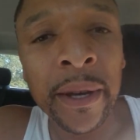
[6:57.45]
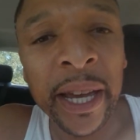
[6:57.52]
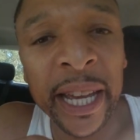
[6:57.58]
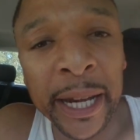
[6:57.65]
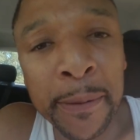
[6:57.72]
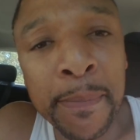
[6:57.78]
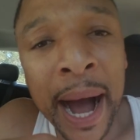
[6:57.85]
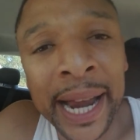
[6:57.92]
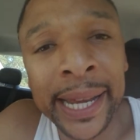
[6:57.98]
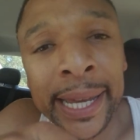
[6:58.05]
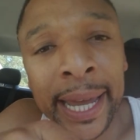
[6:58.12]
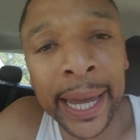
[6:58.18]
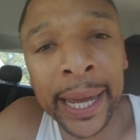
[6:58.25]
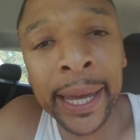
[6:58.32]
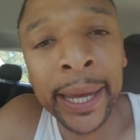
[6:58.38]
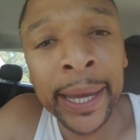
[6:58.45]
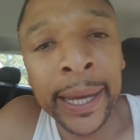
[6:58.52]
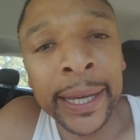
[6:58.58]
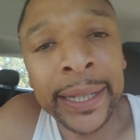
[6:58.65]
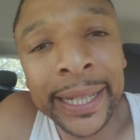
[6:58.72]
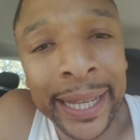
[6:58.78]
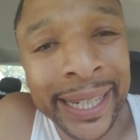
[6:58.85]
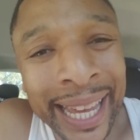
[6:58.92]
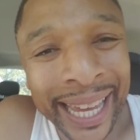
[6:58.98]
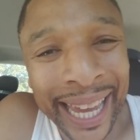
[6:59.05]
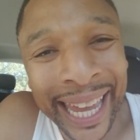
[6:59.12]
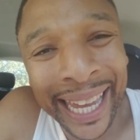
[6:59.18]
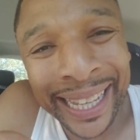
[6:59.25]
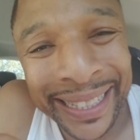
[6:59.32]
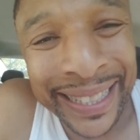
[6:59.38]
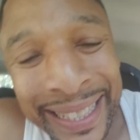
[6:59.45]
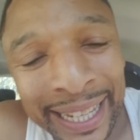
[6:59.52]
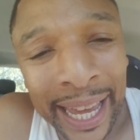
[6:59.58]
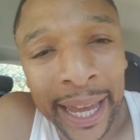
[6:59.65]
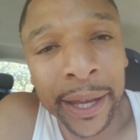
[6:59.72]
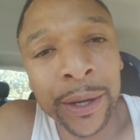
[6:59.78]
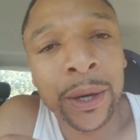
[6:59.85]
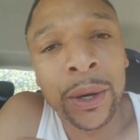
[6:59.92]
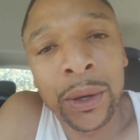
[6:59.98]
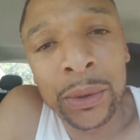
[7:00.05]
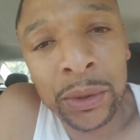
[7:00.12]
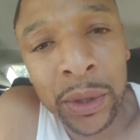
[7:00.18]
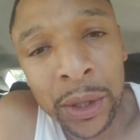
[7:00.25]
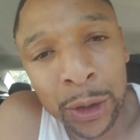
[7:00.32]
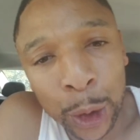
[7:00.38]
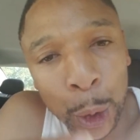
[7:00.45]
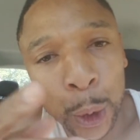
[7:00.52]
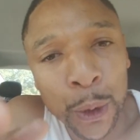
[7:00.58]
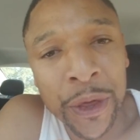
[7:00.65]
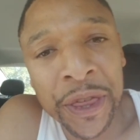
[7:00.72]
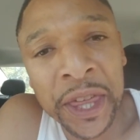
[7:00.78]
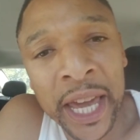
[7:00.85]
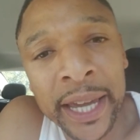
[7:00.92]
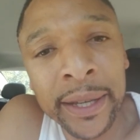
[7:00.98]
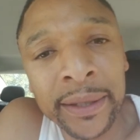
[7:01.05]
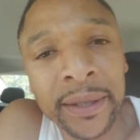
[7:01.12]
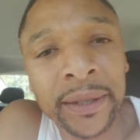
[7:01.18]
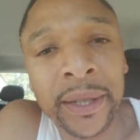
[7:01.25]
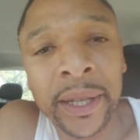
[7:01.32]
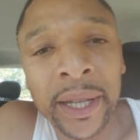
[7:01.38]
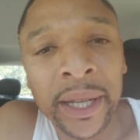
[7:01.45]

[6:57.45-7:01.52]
Anybody can't stand on 2 things,